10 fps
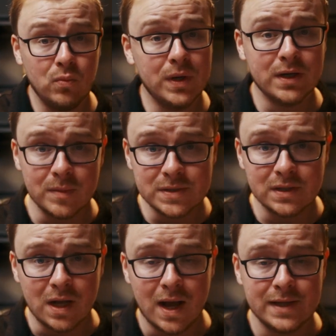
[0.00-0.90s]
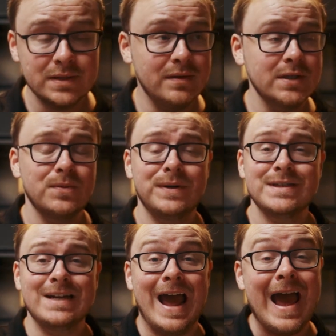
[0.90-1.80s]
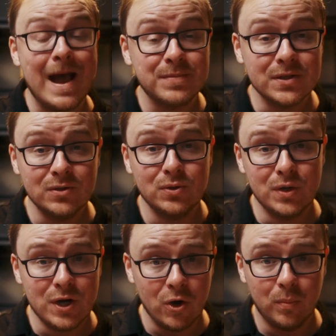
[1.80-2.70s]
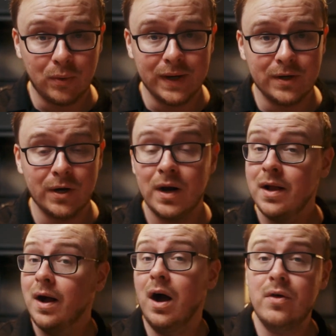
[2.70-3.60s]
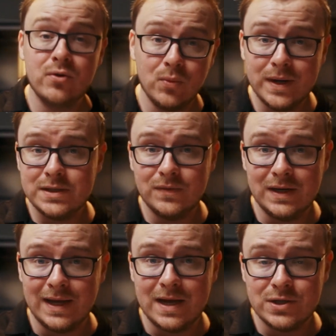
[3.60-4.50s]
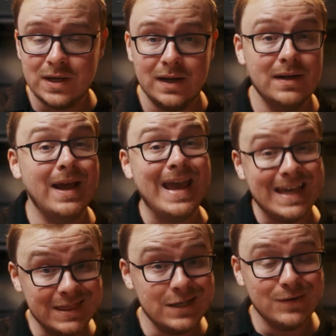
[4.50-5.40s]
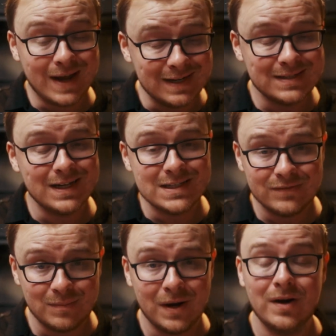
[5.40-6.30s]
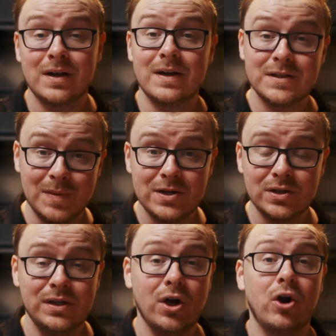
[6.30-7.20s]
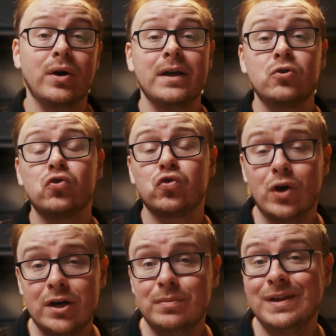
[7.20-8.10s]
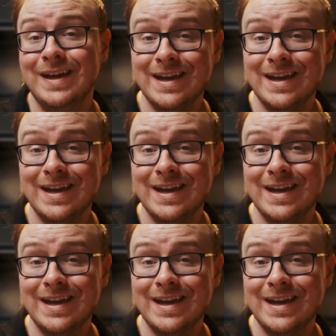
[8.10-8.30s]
when it comes to the cost, this one is an absolute no-brainer. Other ways of getting educated in the United States of America, especially, are incredibly